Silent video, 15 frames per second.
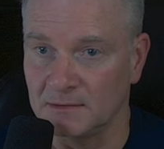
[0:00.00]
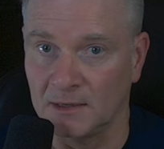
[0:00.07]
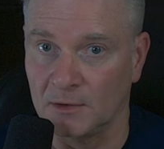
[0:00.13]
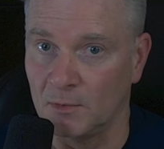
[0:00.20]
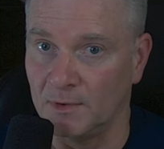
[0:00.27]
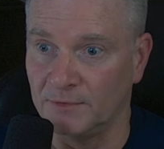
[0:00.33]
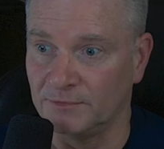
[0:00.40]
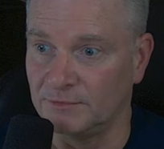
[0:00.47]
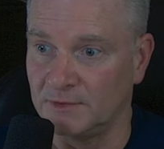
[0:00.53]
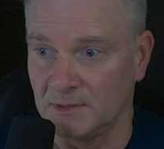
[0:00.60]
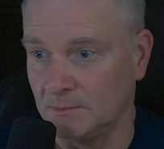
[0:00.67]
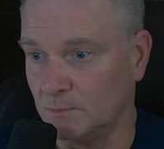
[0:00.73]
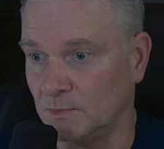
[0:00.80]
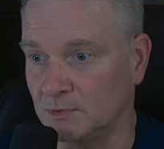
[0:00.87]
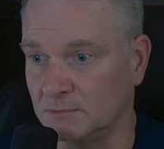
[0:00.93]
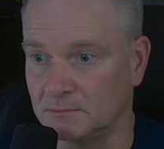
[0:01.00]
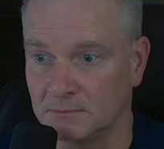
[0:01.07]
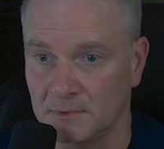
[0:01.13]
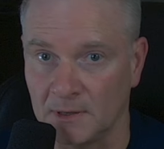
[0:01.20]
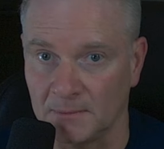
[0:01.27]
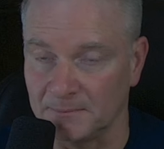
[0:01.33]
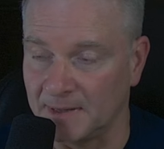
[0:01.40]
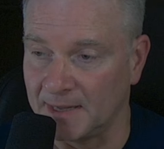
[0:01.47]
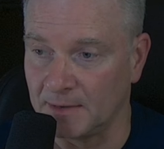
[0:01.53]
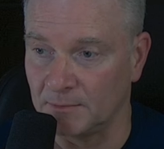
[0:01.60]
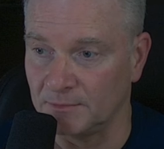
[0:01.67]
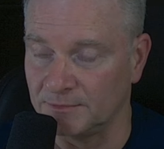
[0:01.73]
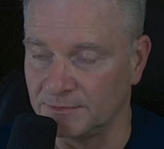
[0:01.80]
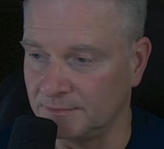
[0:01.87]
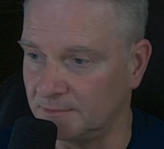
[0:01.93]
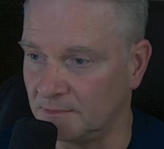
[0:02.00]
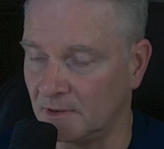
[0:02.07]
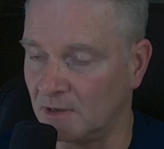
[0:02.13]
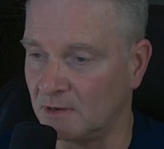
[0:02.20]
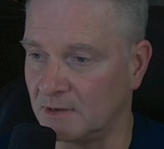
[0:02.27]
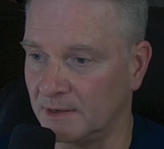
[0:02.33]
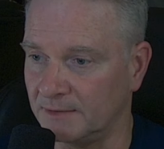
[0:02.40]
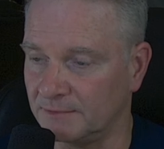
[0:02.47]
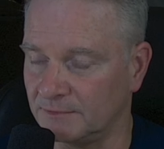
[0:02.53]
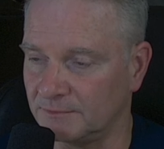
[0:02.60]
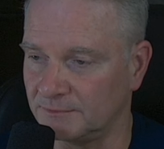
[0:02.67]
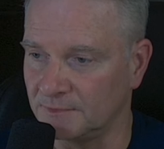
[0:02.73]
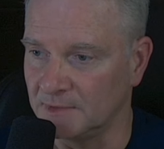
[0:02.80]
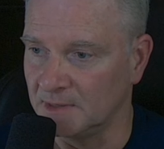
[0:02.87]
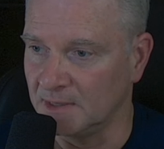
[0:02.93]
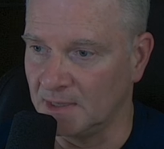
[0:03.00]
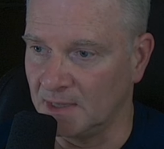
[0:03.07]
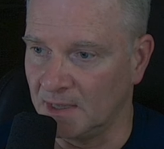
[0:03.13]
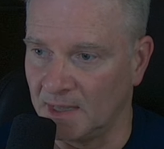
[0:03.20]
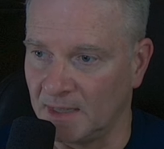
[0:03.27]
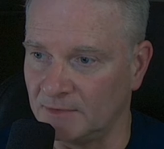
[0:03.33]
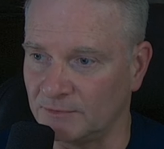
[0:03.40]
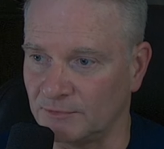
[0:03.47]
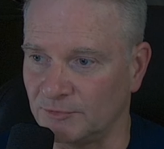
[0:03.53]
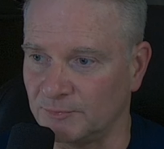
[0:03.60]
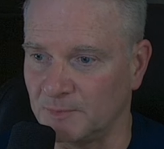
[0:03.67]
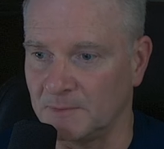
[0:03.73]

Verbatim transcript: a question and it will come back with all kinds of answers.